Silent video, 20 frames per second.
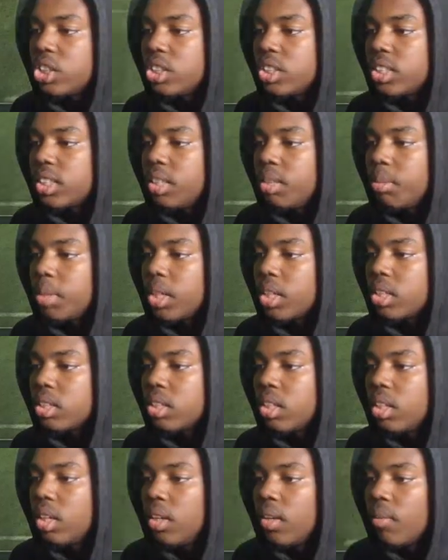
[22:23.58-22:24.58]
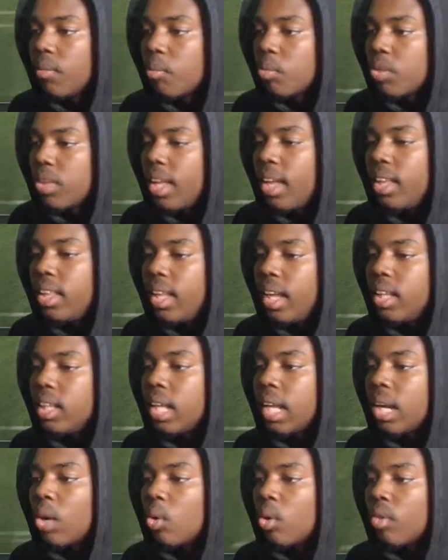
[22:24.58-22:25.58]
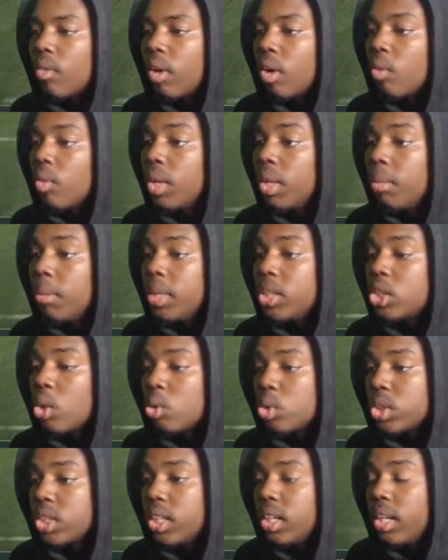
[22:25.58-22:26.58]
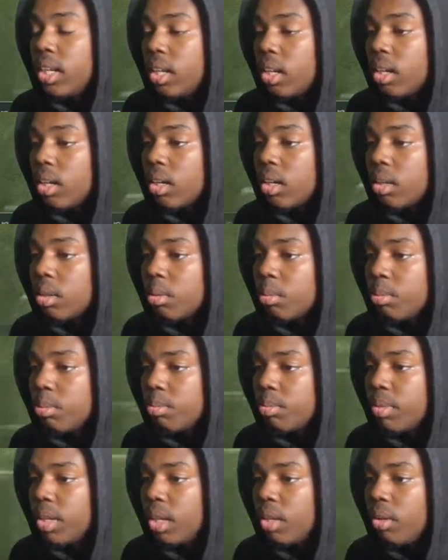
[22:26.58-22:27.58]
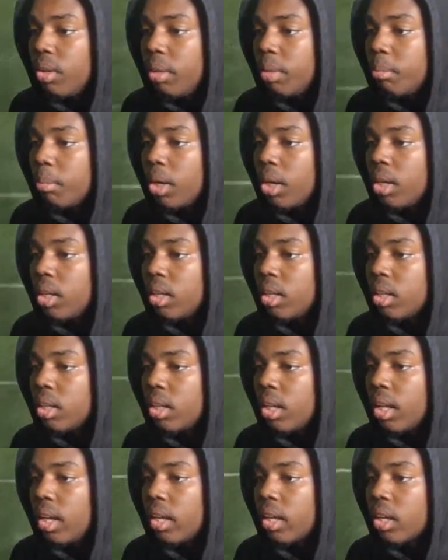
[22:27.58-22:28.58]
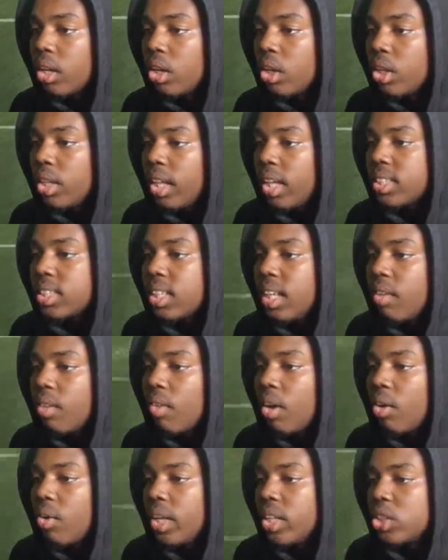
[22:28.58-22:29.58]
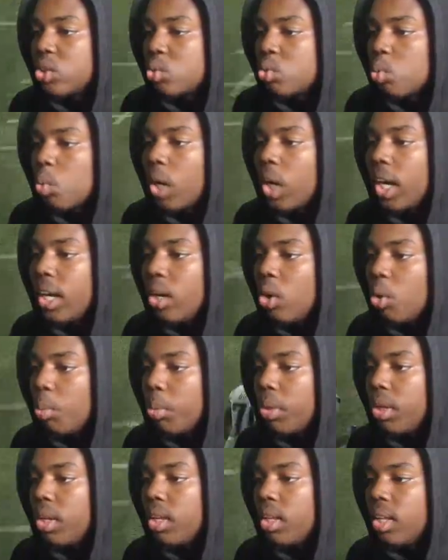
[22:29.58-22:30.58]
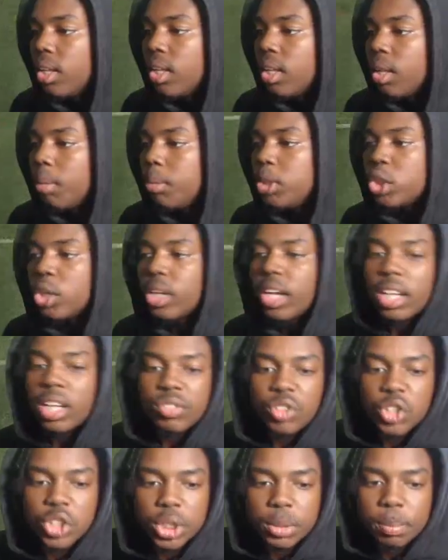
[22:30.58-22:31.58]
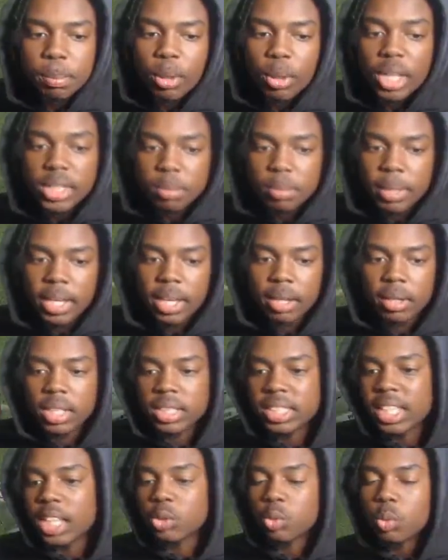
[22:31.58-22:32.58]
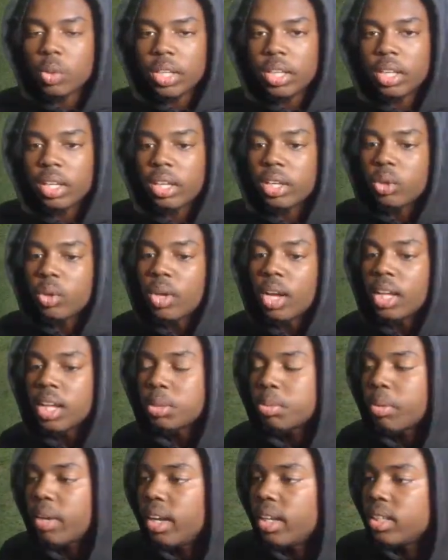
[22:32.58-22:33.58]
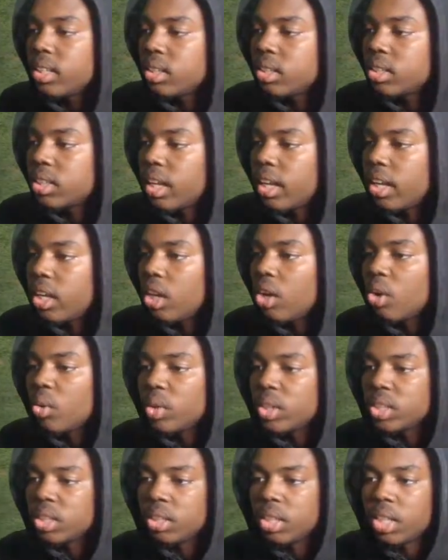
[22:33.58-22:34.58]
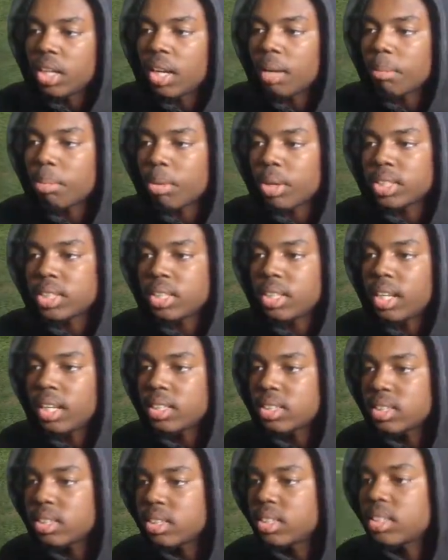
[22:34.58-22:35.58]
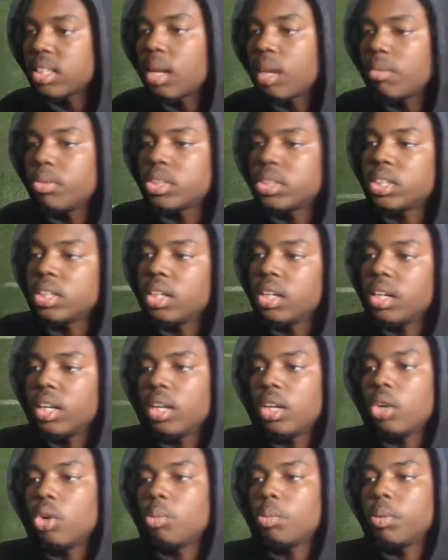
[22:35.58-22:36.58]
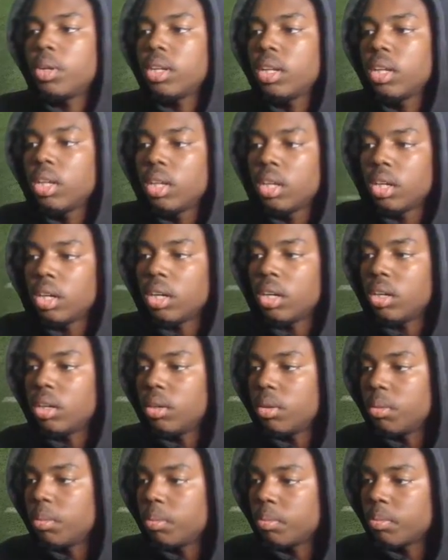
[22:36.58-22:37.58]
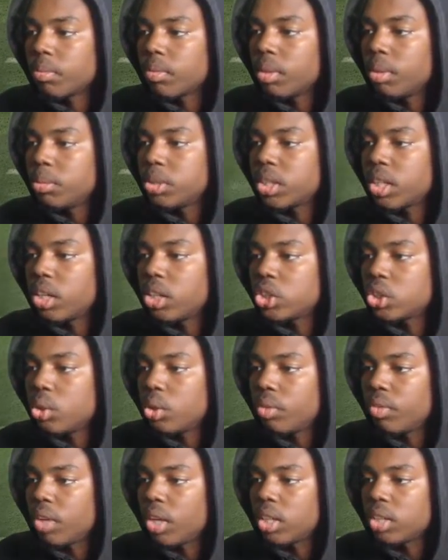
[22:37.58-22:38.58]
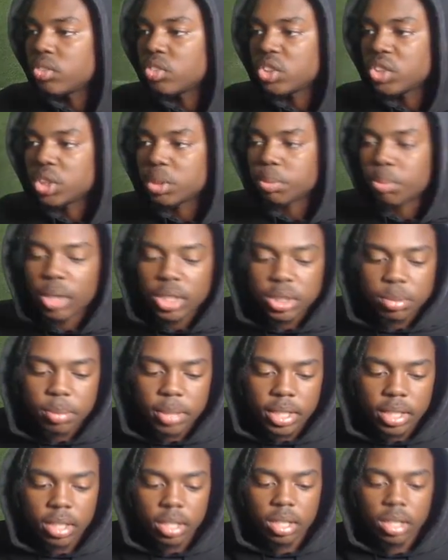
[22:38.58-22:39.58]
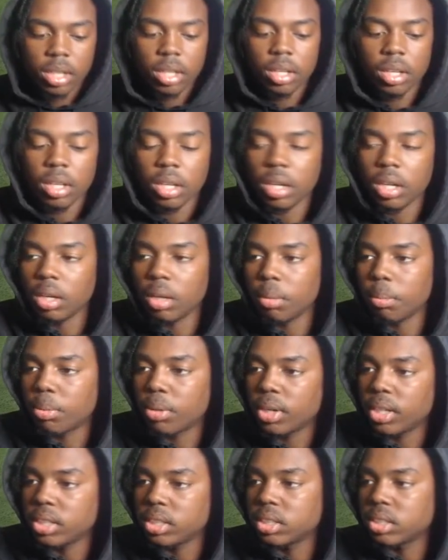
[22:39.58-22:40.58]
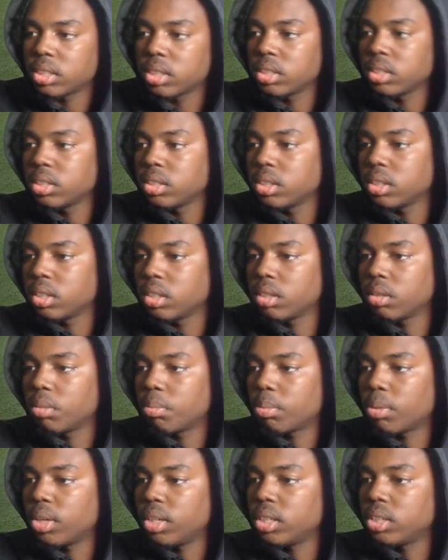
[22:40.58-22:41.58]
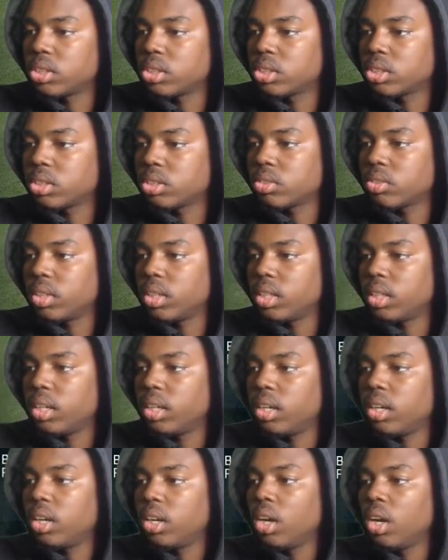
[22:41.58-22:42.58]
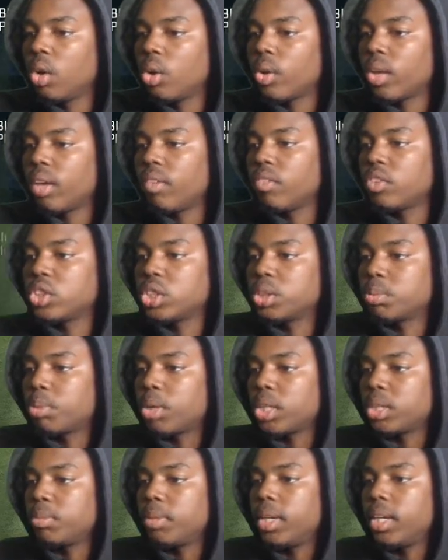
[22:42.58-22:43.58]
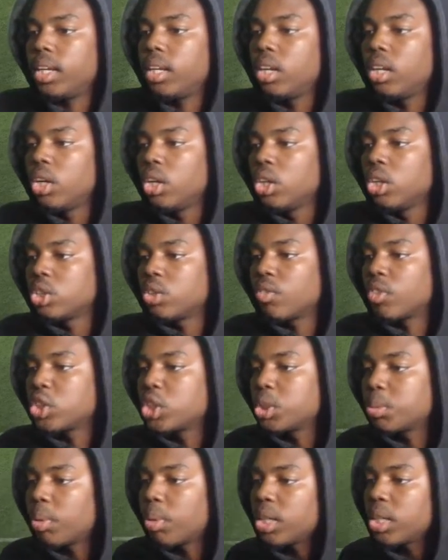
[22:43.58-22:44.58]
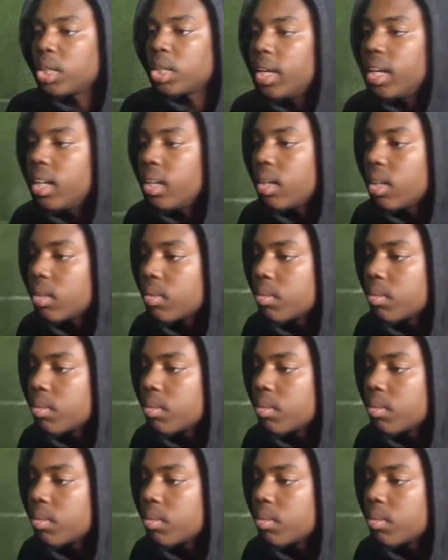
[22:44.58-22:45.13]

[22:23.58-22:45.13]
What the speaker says: see, because that corner route really be toasting in mud. Like that slant route gets wide open. Let me show you guys versus press man, because that's what you guys probably is like, yo, you're not pressing. It's obviously gonna get open. Let me guys show you guys versus press man. Press right there. Okay, versus press man. So versus press man,